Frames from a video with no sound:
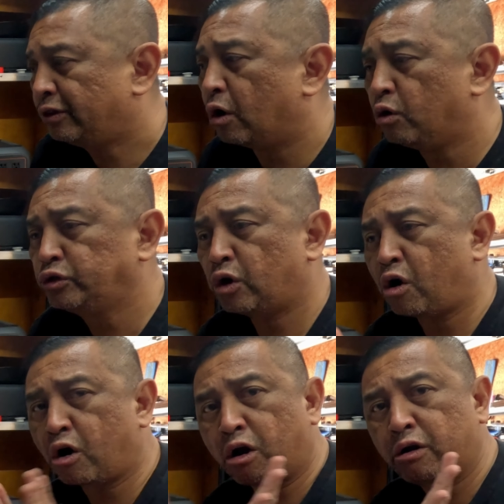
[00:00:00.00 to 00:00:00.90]
those
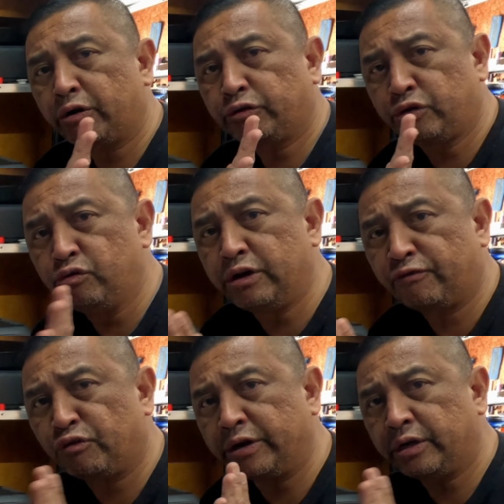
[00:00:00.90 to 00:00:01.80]
are two
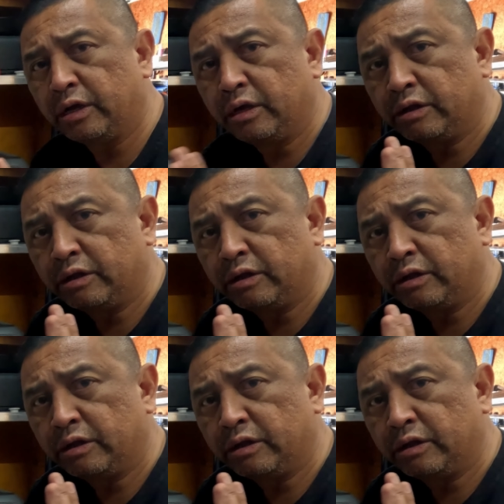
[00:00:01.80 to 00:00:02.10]
different